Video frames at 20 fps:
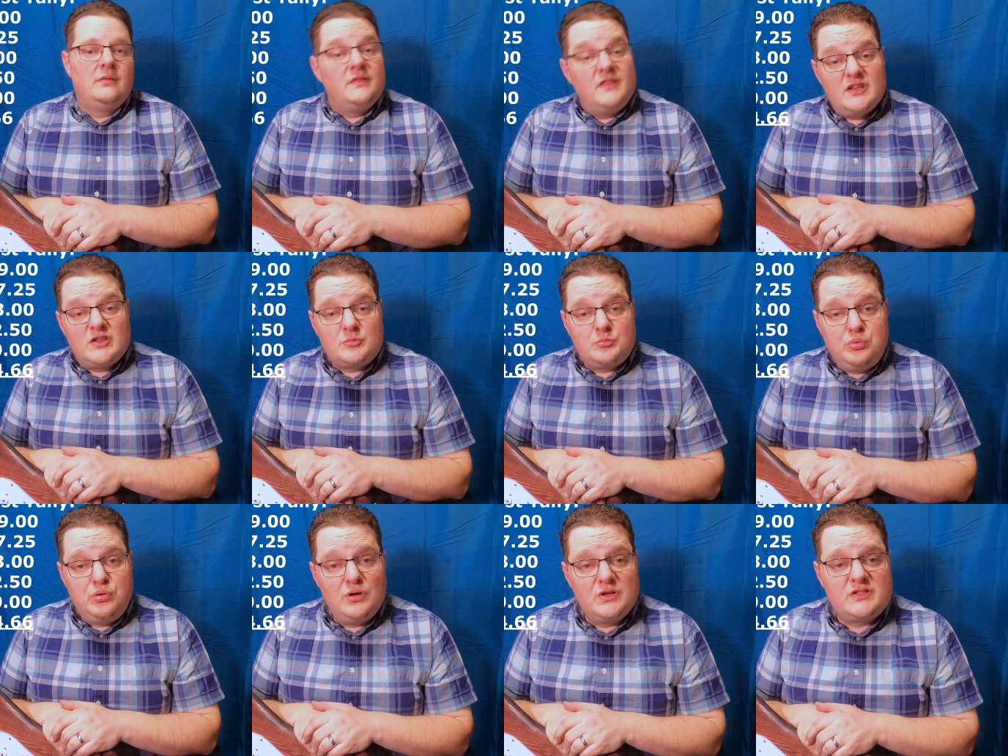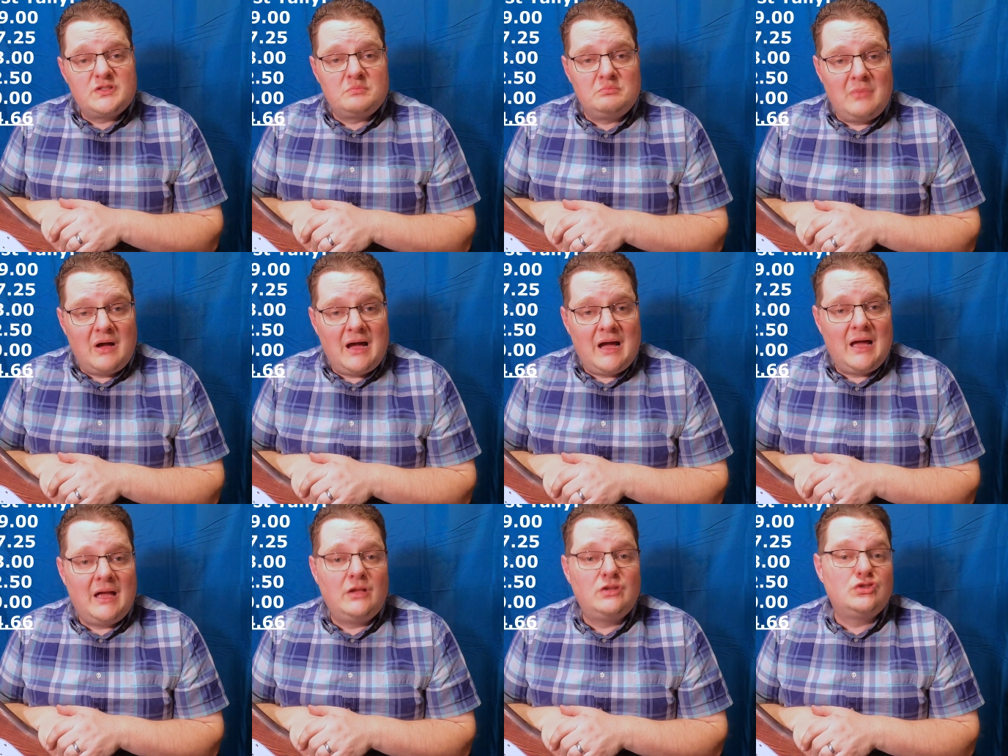This puts
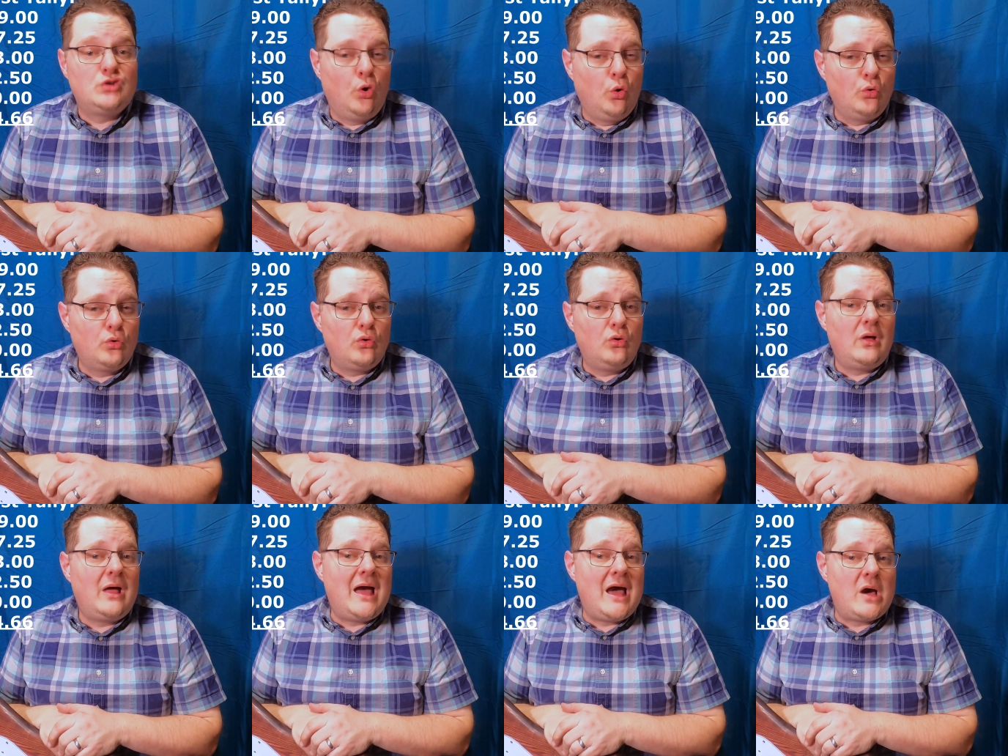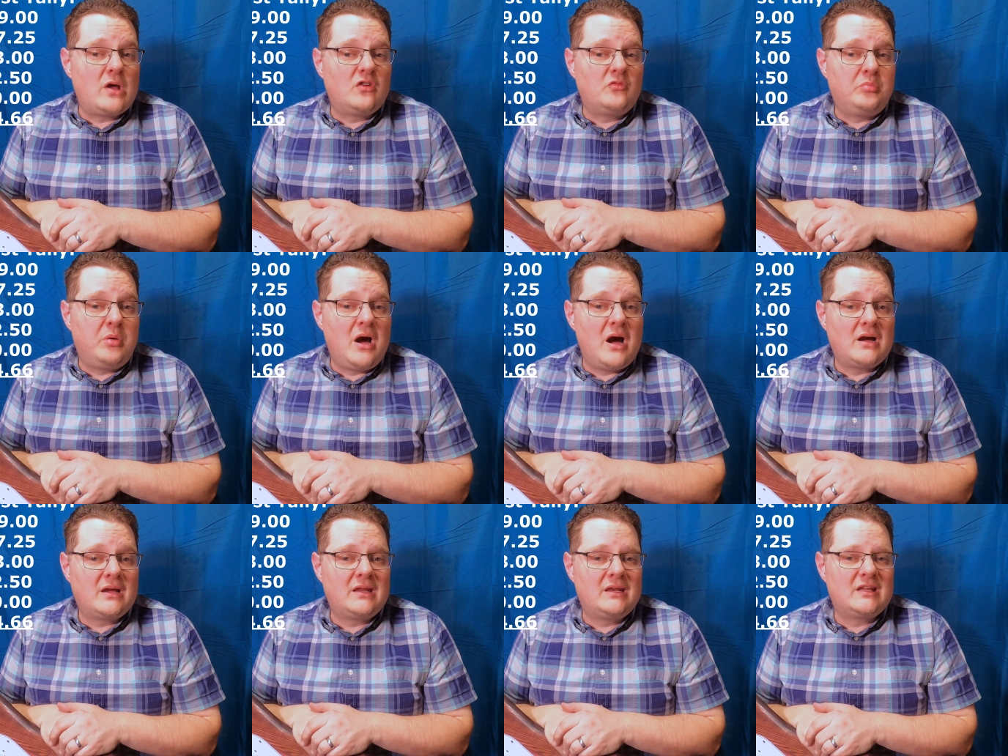my total
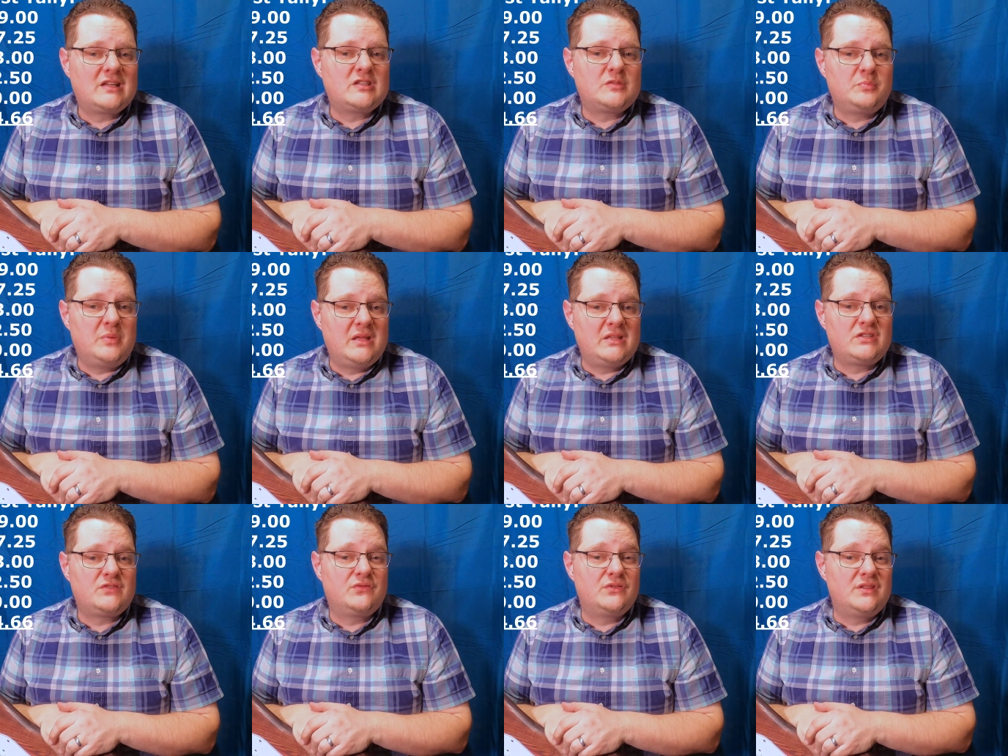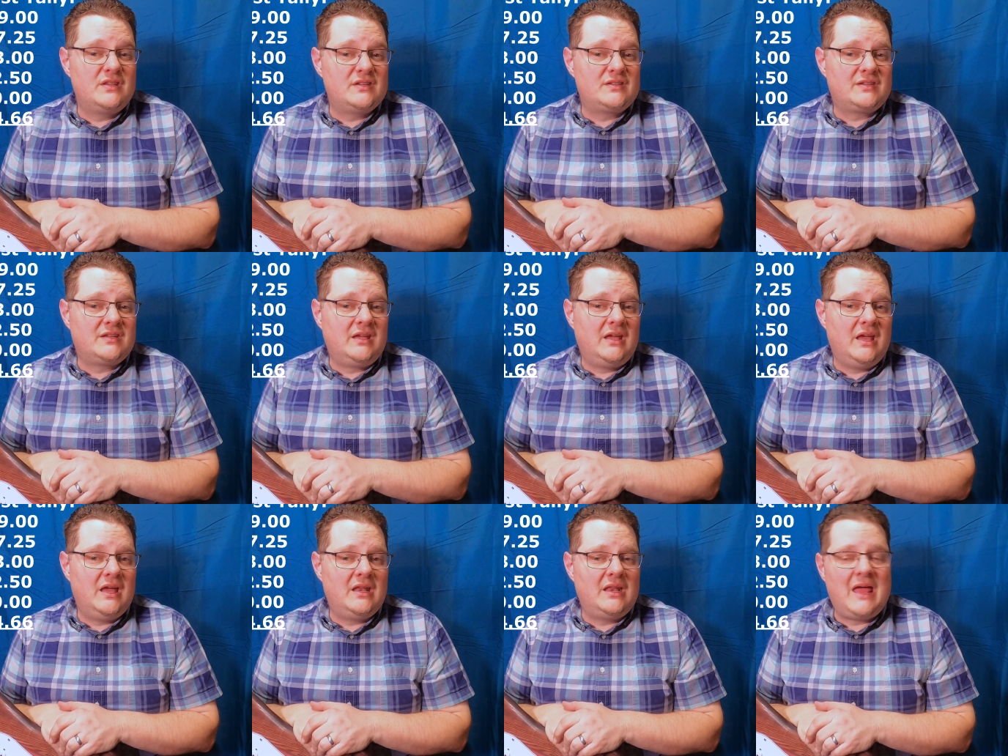out-of-pocket expense for this
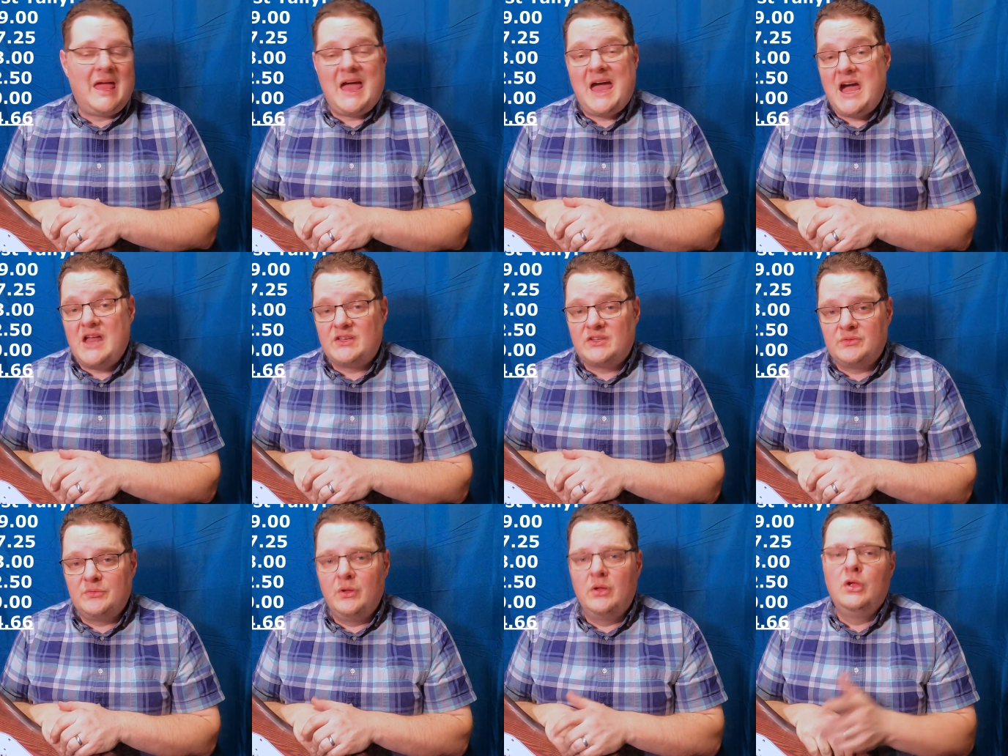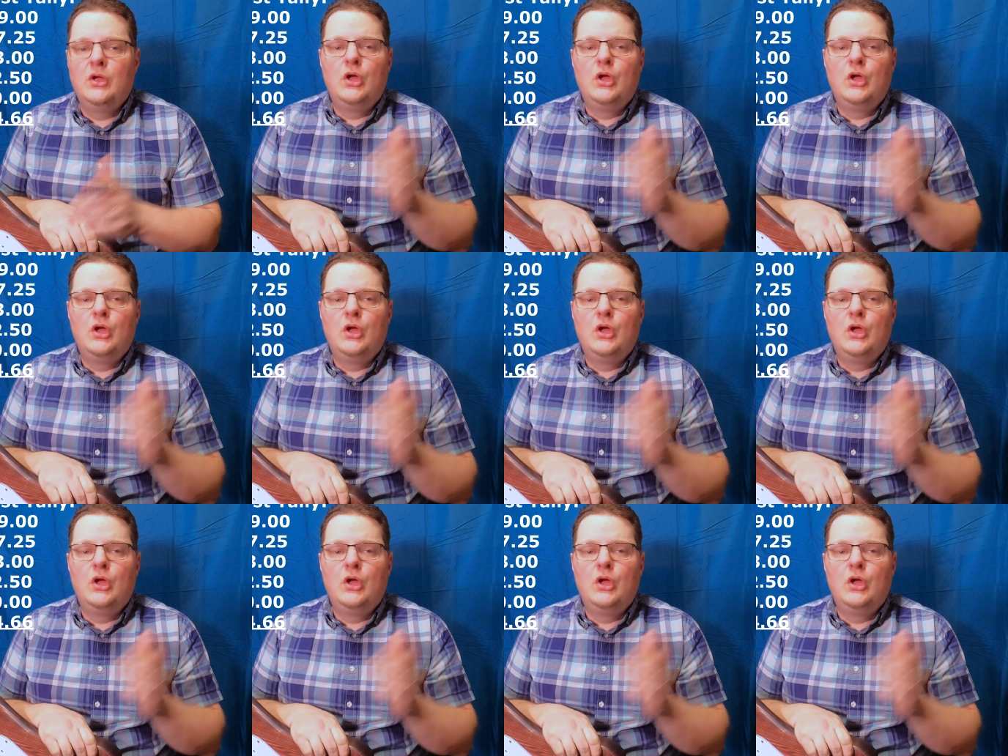kit at,